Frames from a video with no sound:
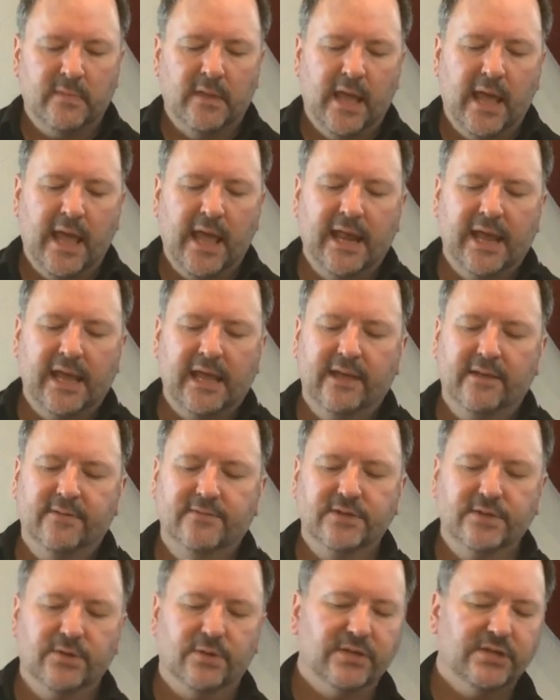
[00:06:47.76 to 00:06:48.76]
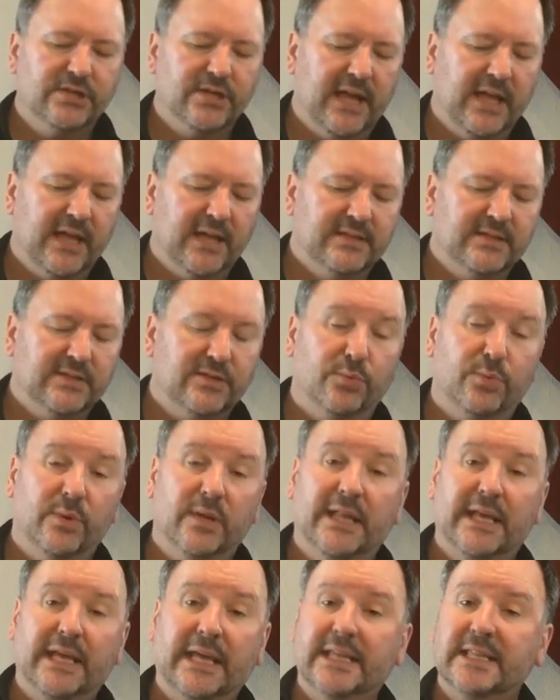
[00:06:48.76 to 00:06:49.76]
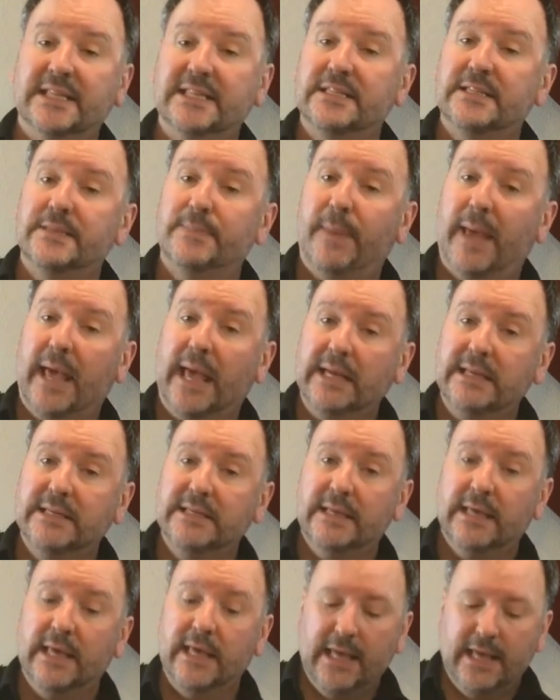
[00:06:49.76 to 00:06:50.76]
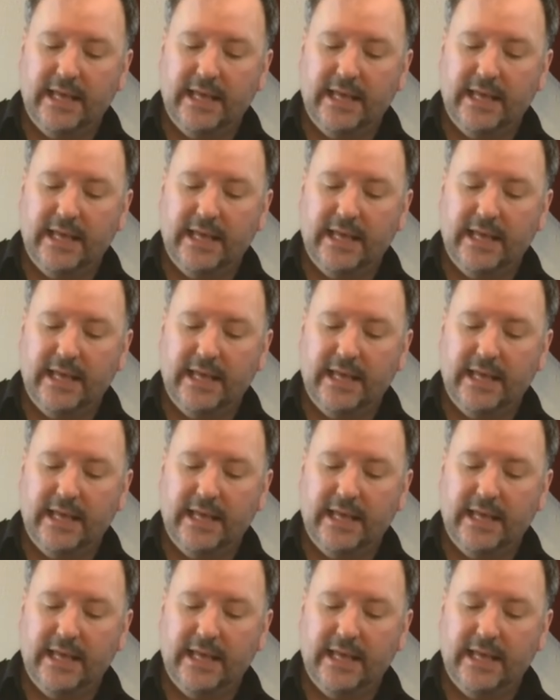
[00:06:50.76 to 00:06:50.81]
And it gives you a chance to really inspect